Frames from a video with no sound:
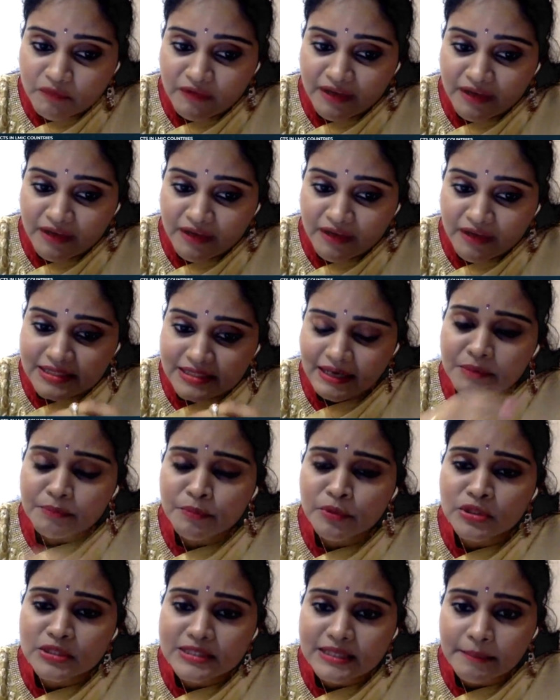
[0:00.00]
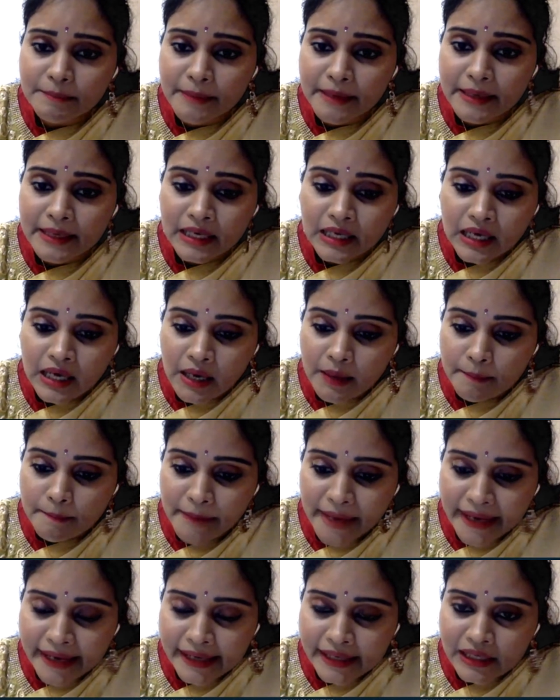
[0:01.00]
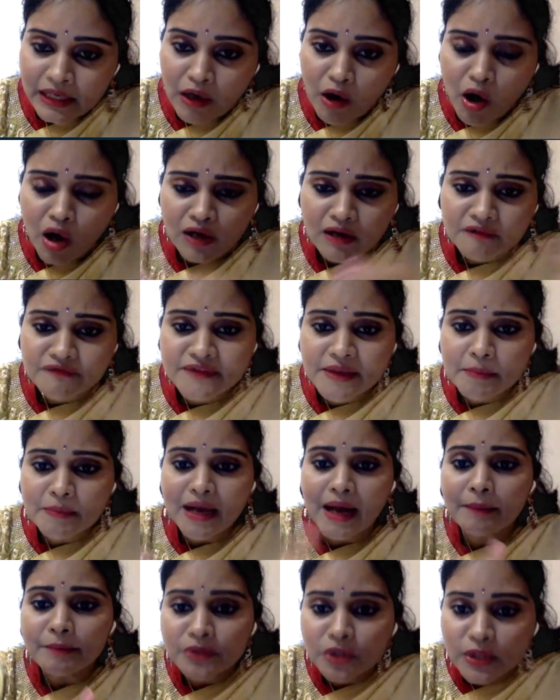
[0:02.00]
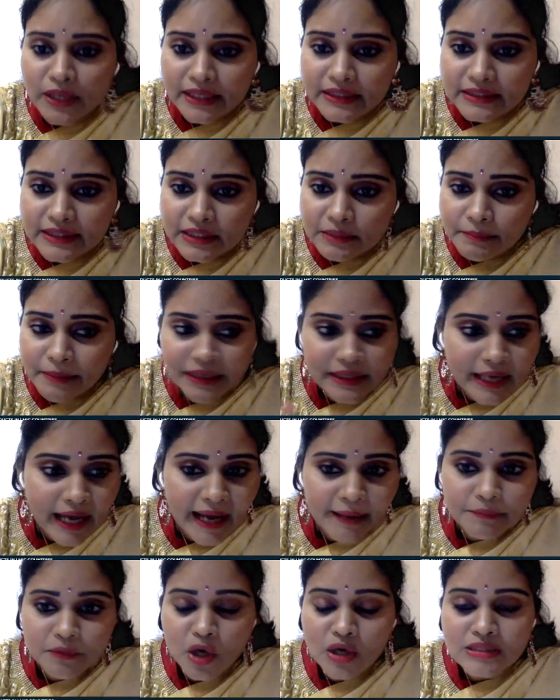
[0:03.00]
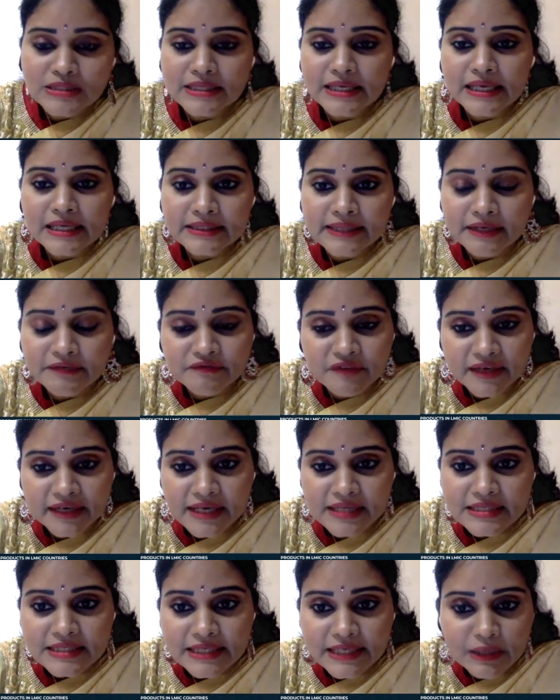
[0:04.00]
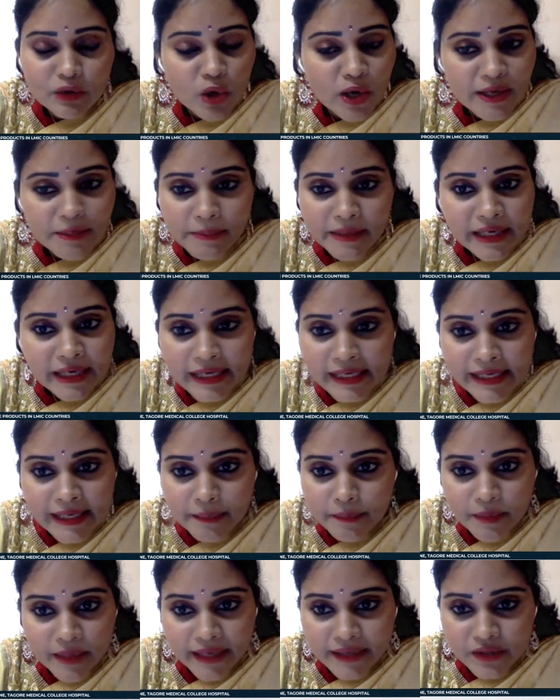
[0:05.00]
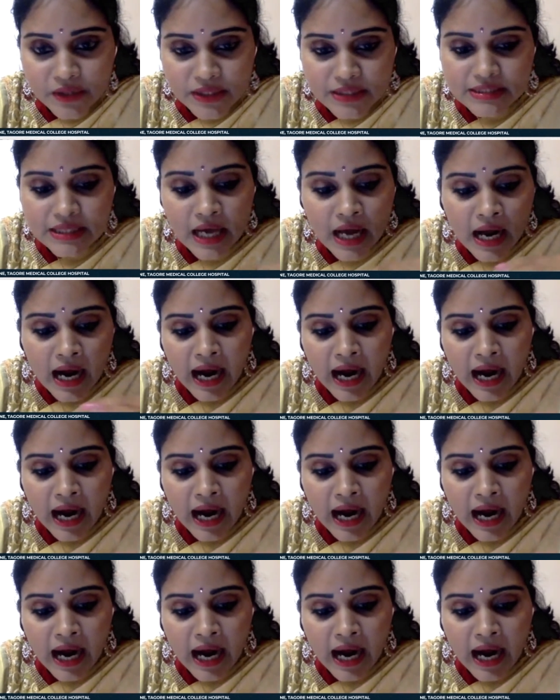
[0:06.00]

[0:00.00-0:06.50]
When someone puts up a mail, all of them come together, but I'm not seeing that for us in the low and middle income countries.